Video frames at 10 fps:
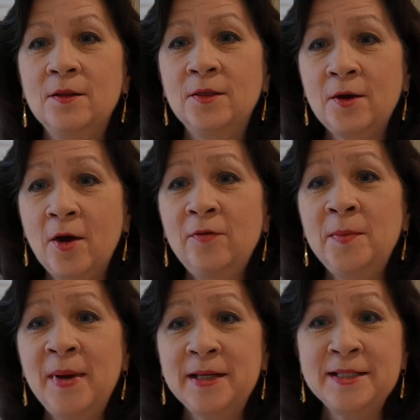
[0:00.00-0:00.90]
The
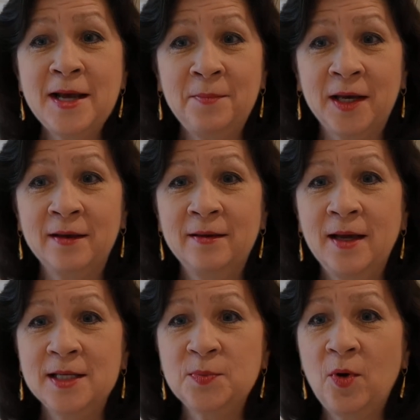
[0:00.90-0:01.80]
COVID pandemic
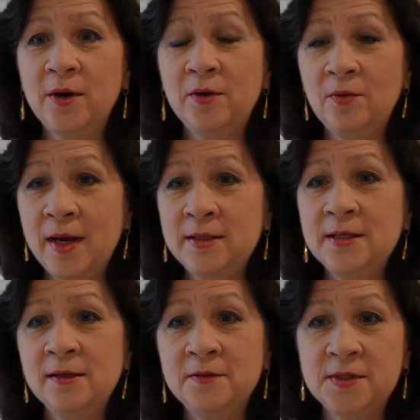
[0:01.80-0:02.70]
has brought a great
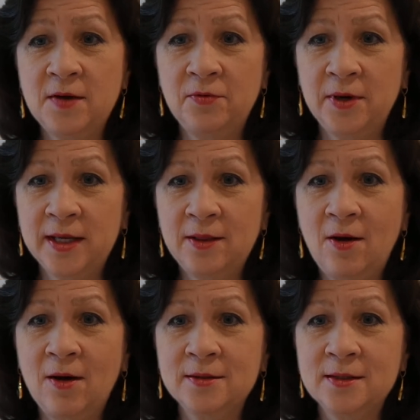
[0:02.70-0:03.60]
deal of suffering and
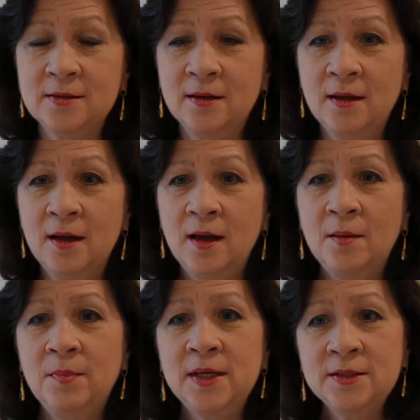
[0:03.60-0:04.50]
loss,
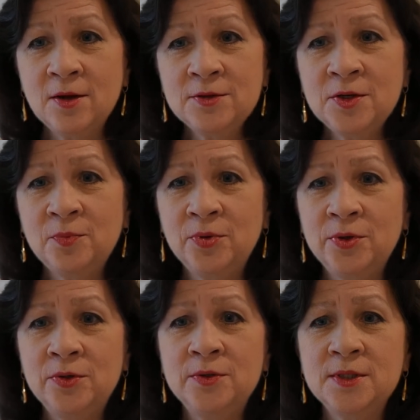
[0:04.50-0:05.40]
but it's also
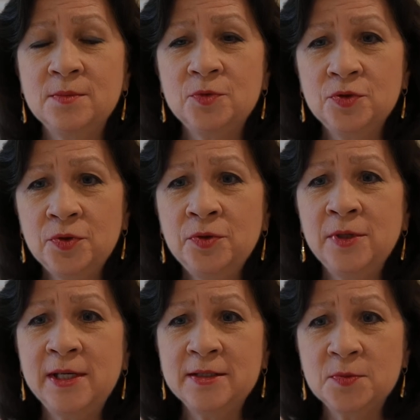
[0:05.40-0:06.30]
produced some
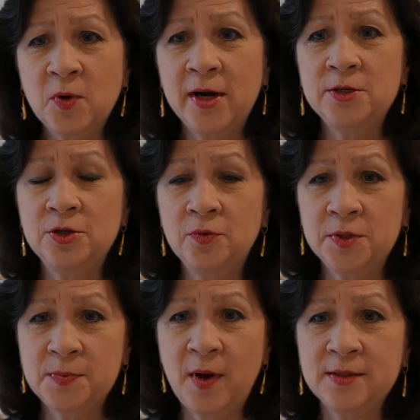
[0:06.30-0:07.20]
truly inspirational
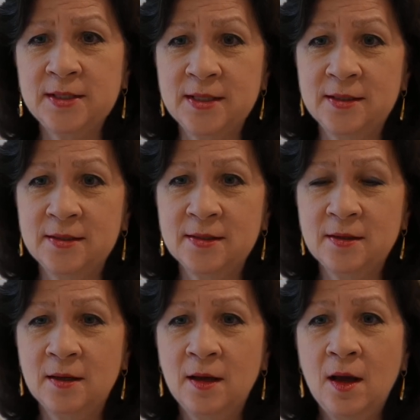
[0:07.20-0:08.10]
responses.
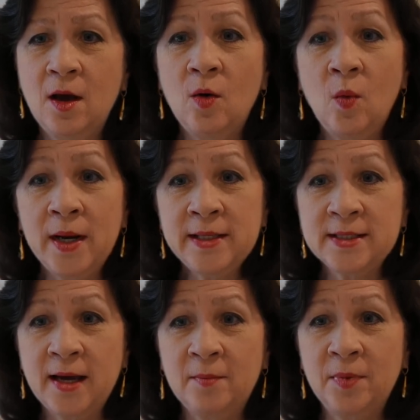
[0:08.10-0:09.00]
One
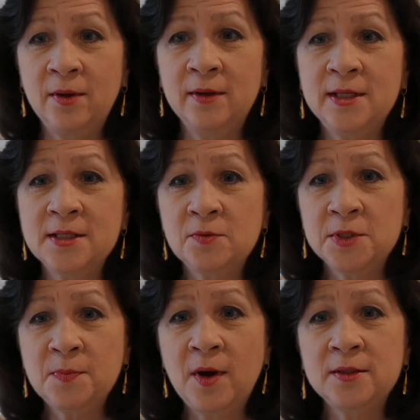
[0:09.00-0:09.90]
example is the
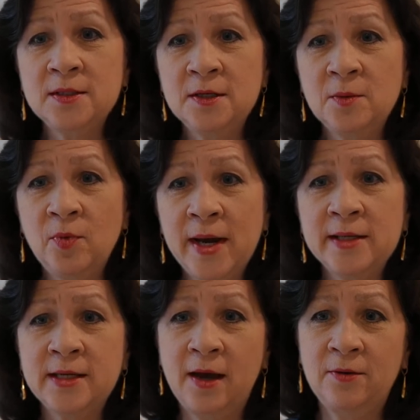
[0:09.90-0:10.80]
response to the
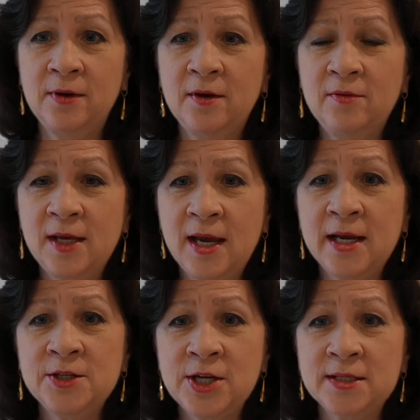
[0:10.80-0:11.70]
breakdown of the
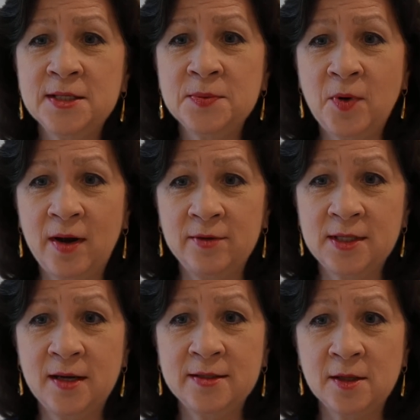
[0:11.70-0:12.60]
NHS's
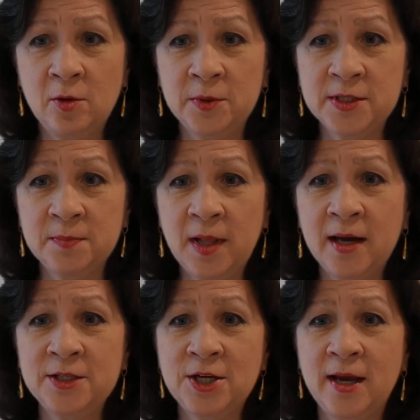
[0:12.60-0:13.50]
privatized global
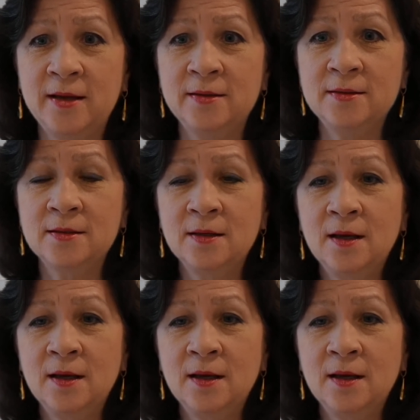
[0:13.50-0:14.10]
supply chains.